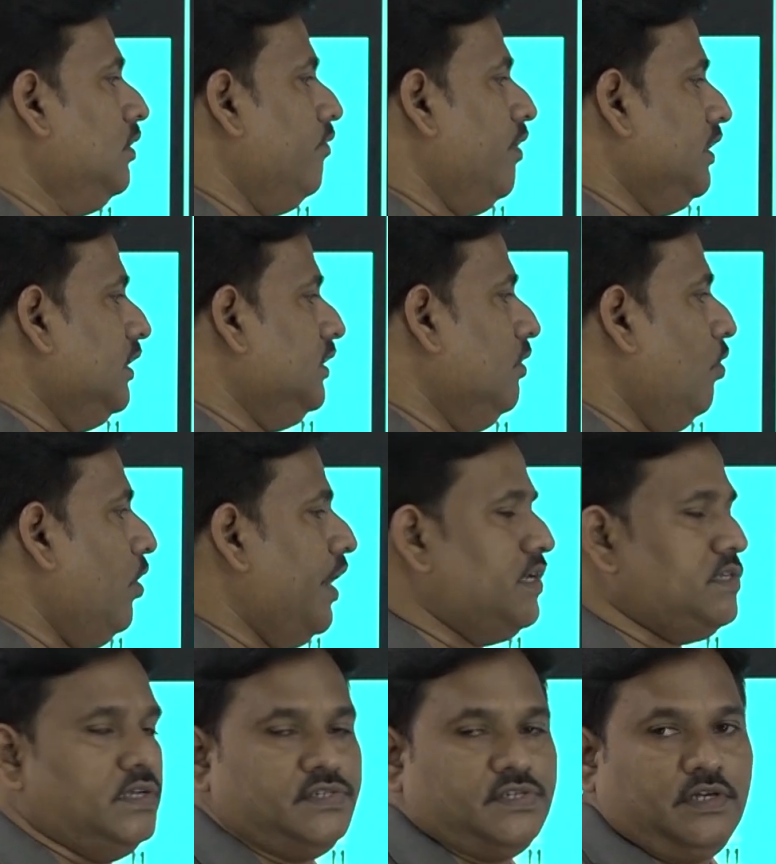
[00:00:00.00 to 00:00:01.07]
whether the
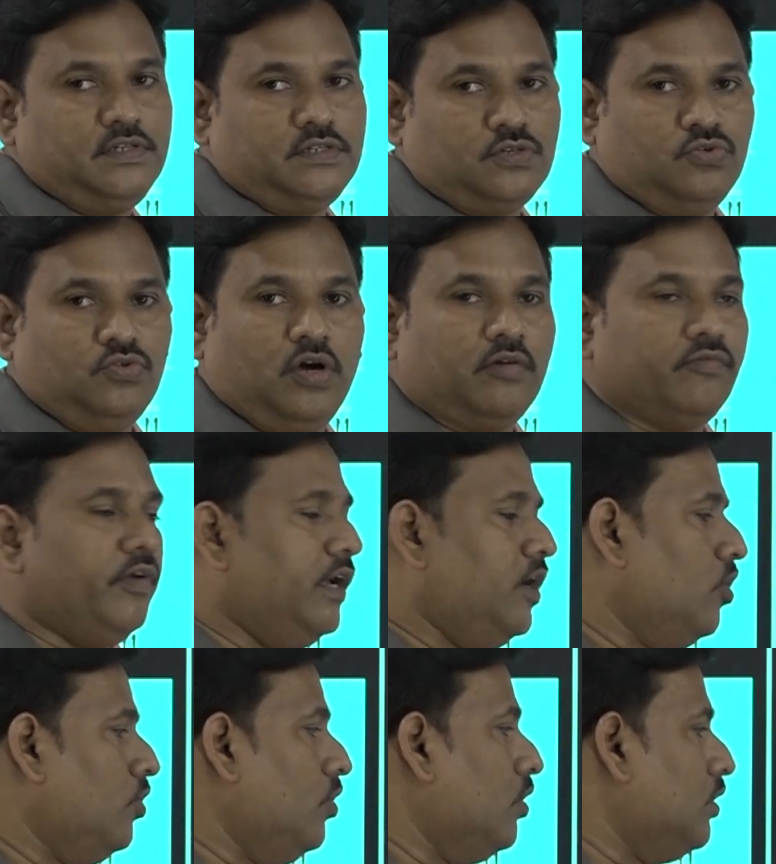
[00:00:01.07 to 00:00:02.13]
voice is a true or fake
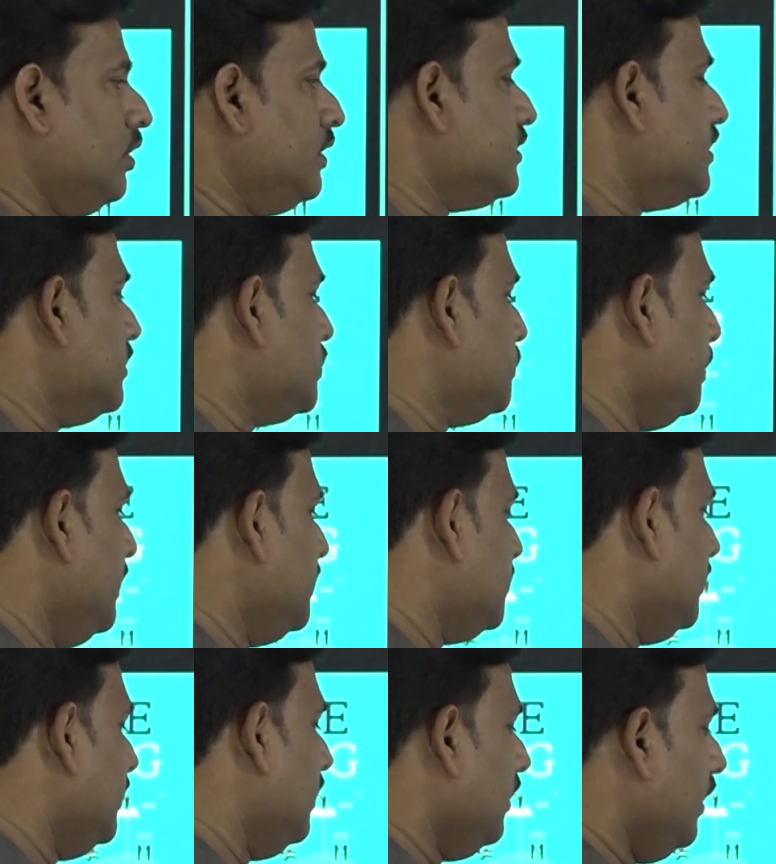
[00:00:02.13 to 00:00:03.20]
or not. It's a speech
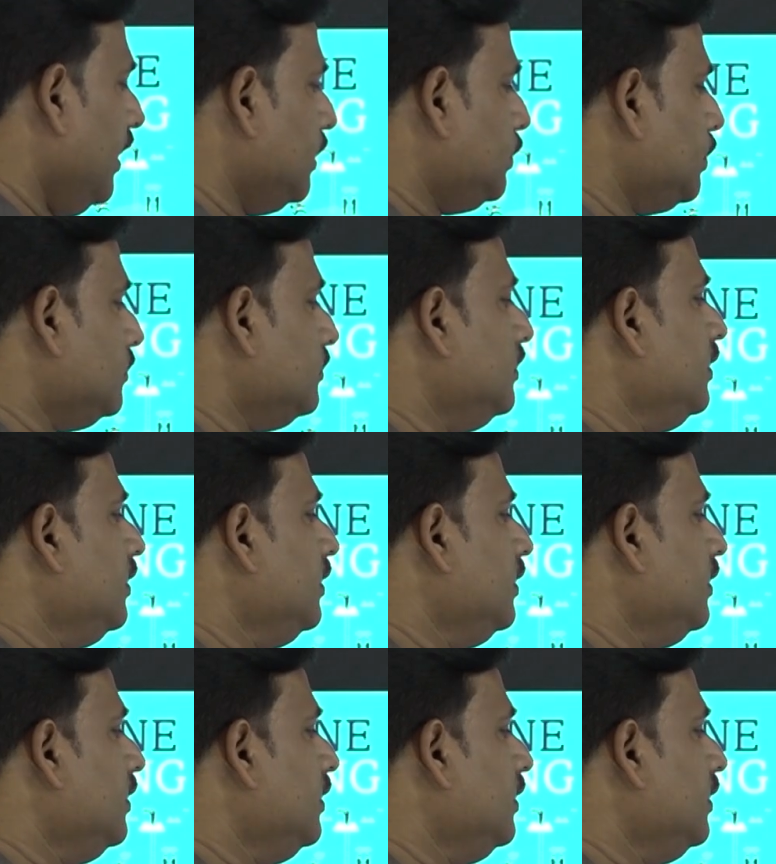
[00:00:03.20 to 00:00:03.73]
recognition.